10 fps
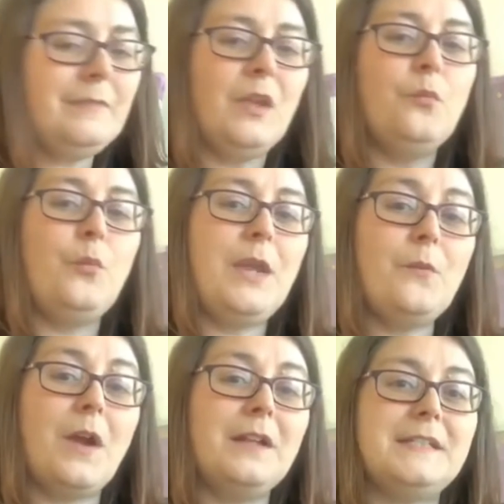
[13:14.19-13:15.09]
We
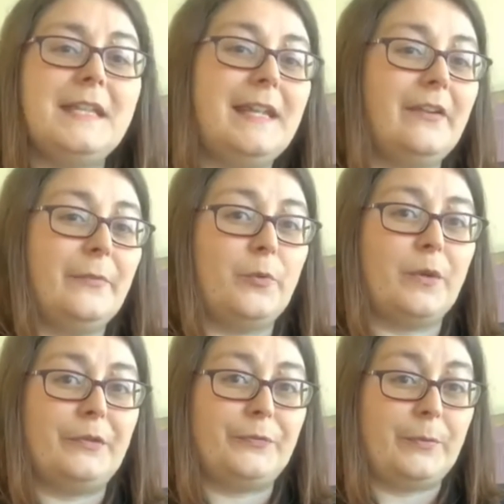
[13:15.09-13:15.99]
want to hear more
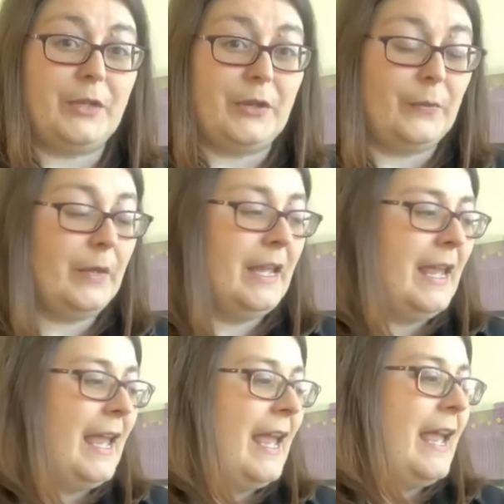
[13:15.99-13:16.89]
from you.
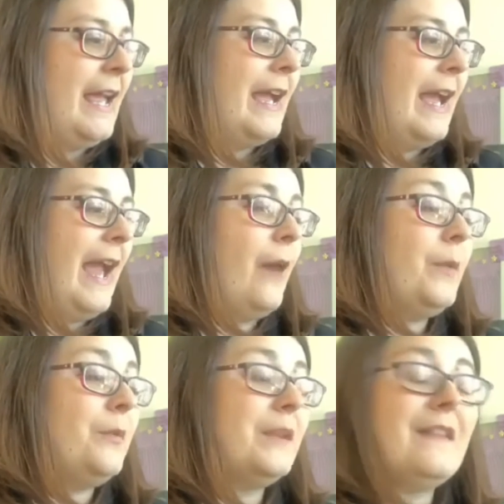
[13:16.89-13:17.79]
And we
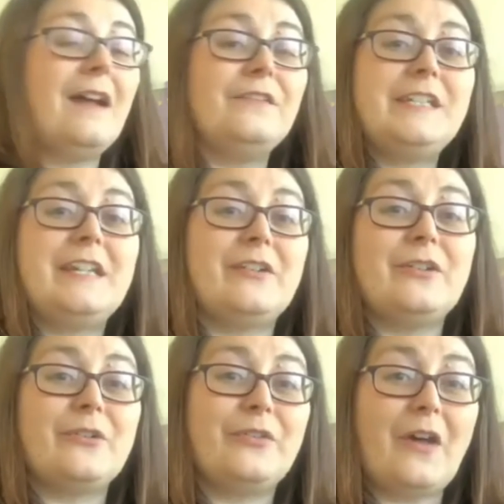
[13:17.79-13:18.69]
would love to hear your
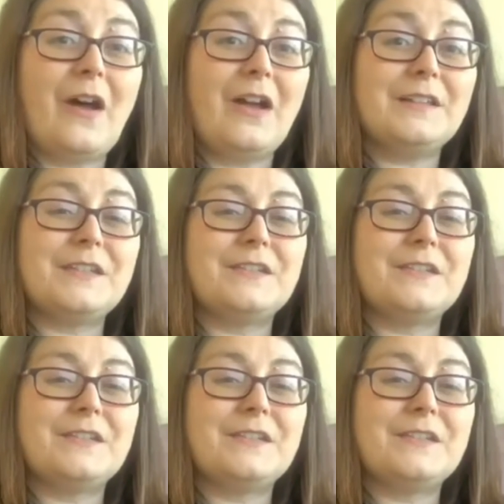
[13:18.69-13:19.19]
thoughts,